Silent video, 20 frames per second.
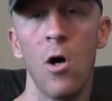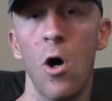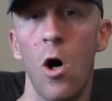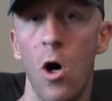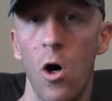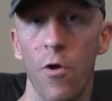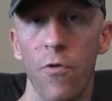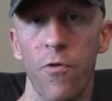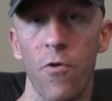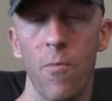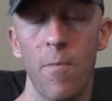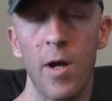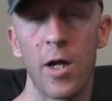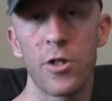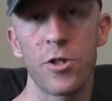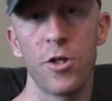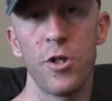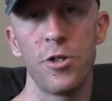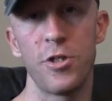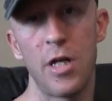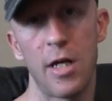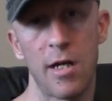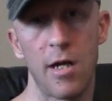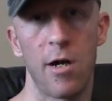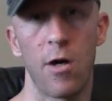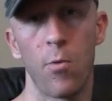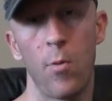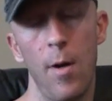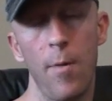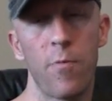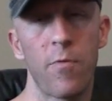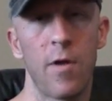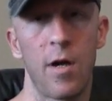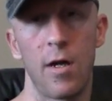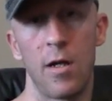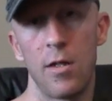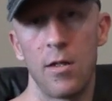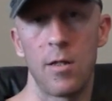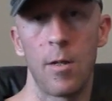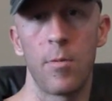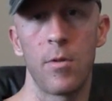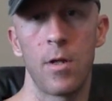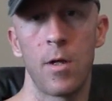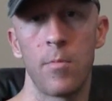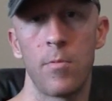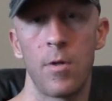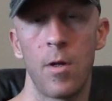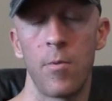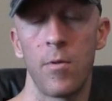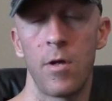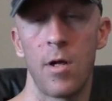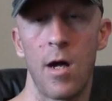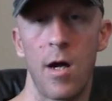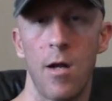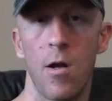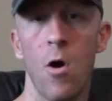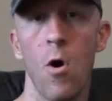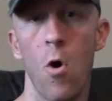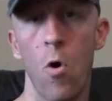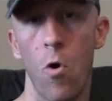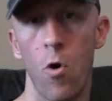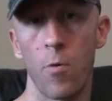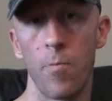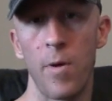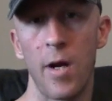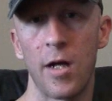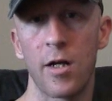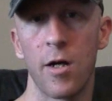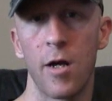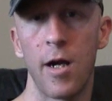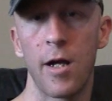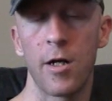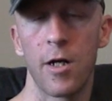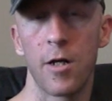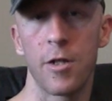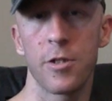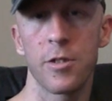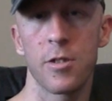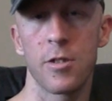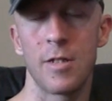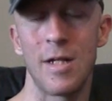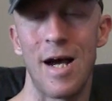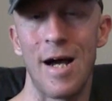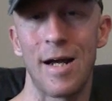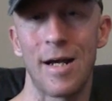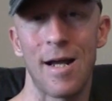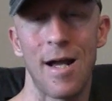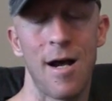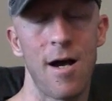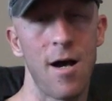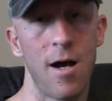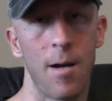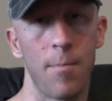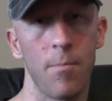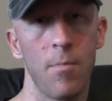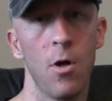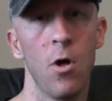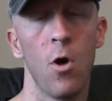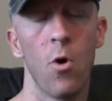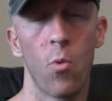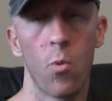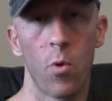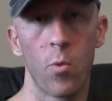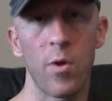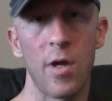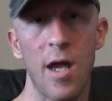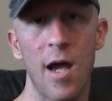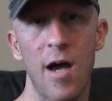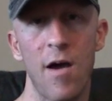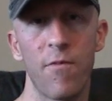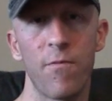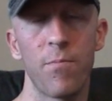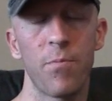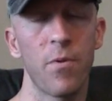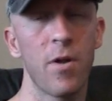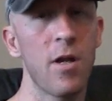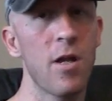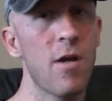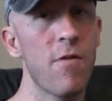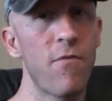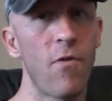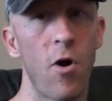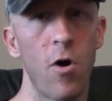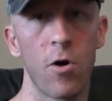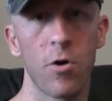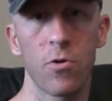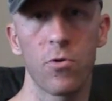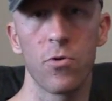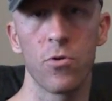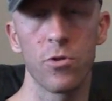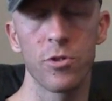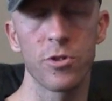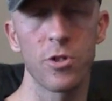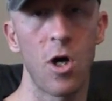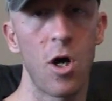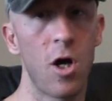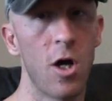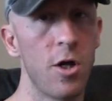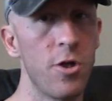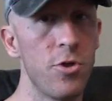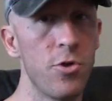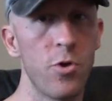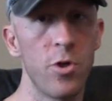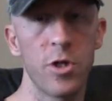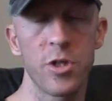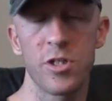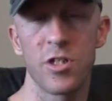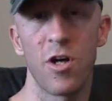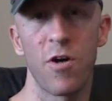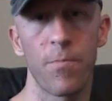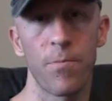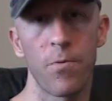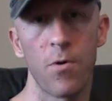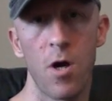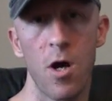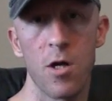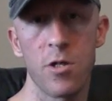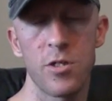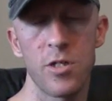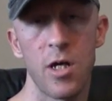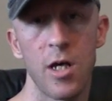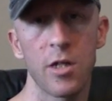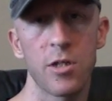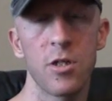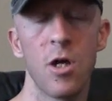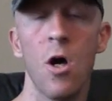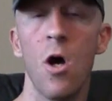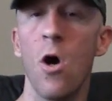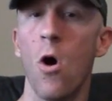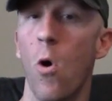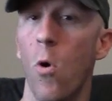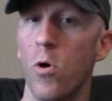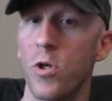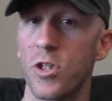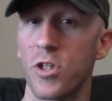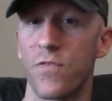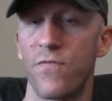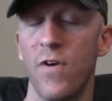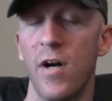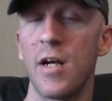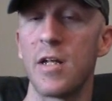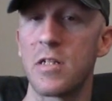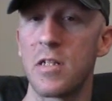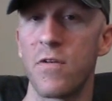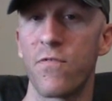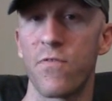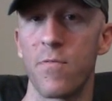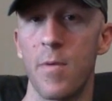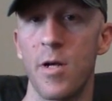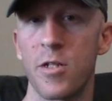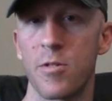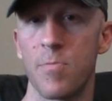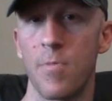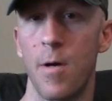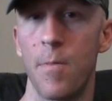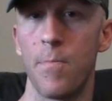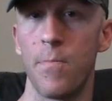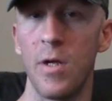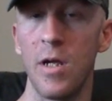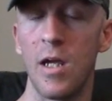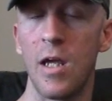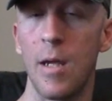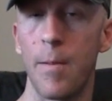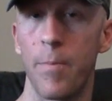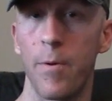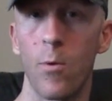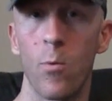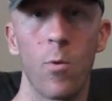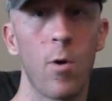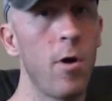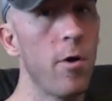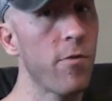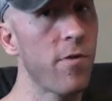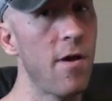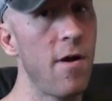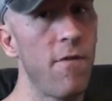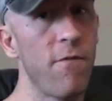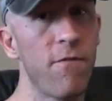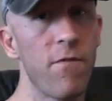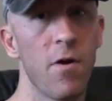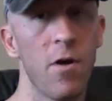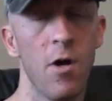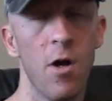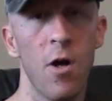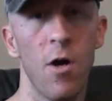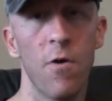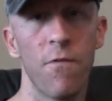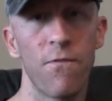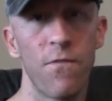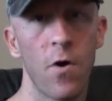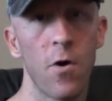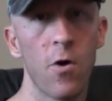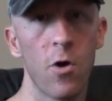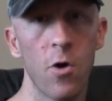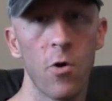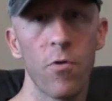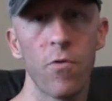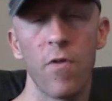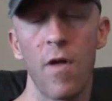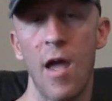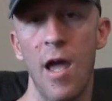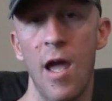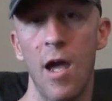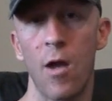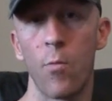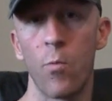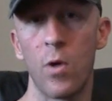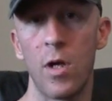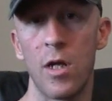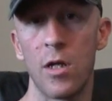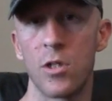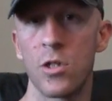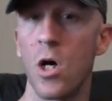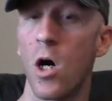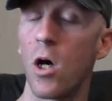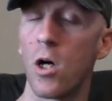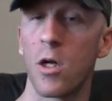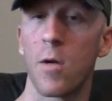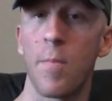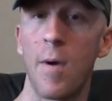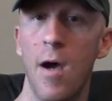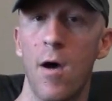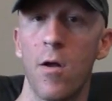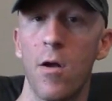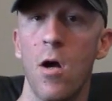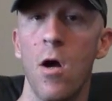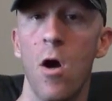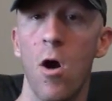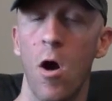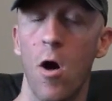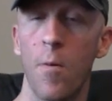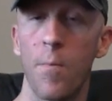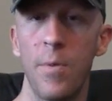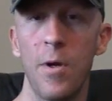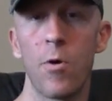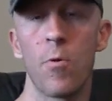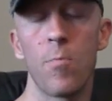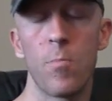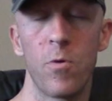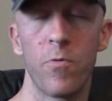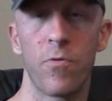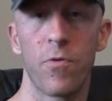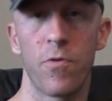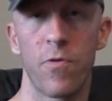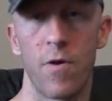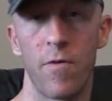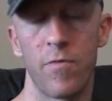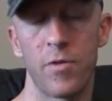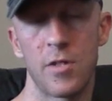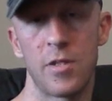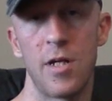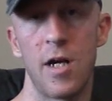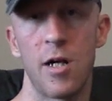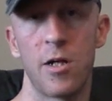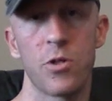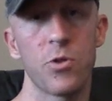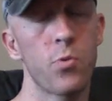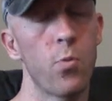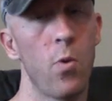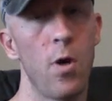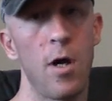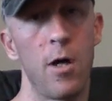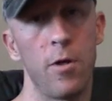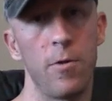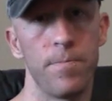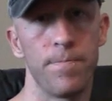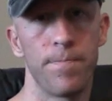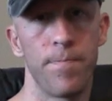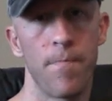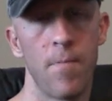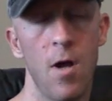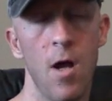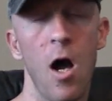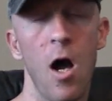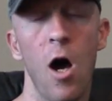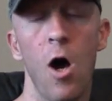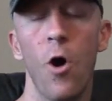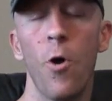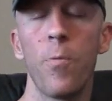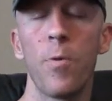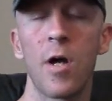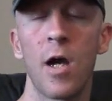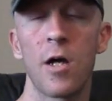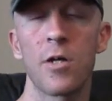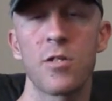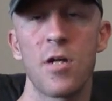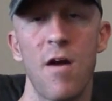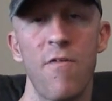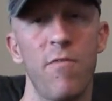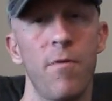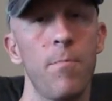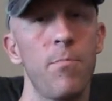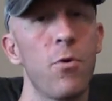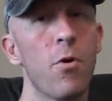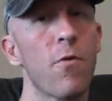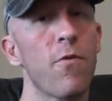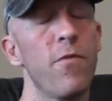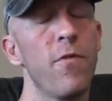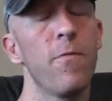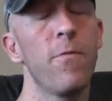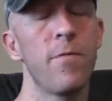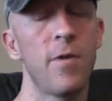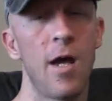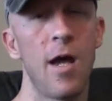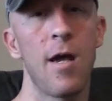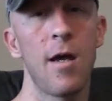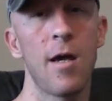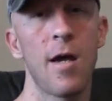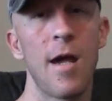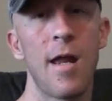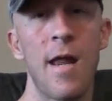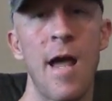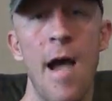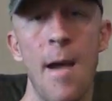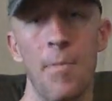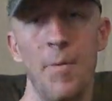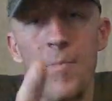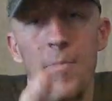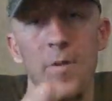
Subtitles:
Also, make sure you check out our website, www.hornbakeracres.com, where we have plenty of articles on do-it-yourself projects or just various information about beekeeping. We also have photos, and we talk about our bee removal service there as well. I hope you guys are having a beautiful day and happy